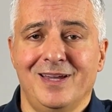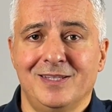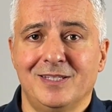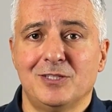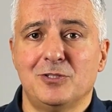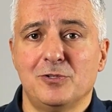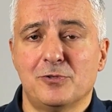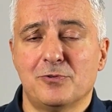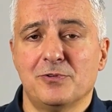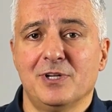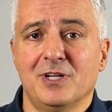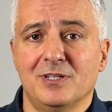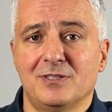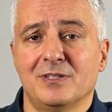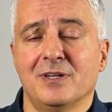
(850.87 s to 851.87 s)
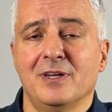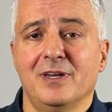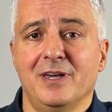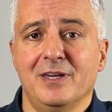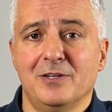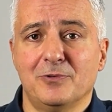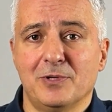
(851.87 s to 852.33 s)
and that you create
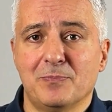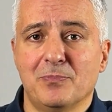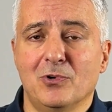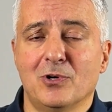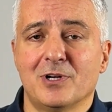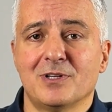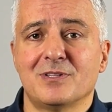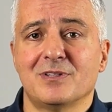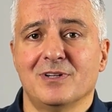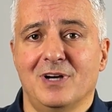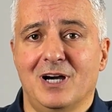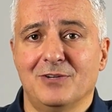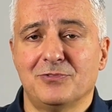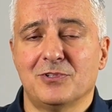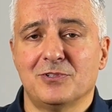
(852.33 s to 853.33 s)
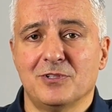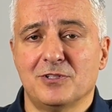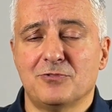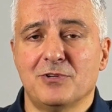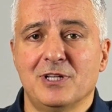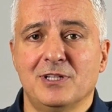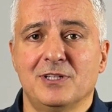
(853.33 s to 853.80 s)
a report after the
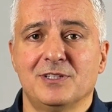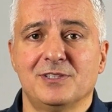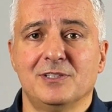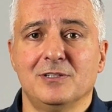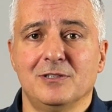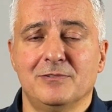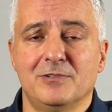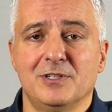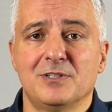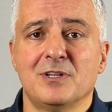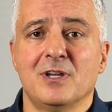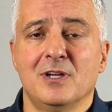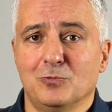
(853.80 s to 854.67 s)
training is delivered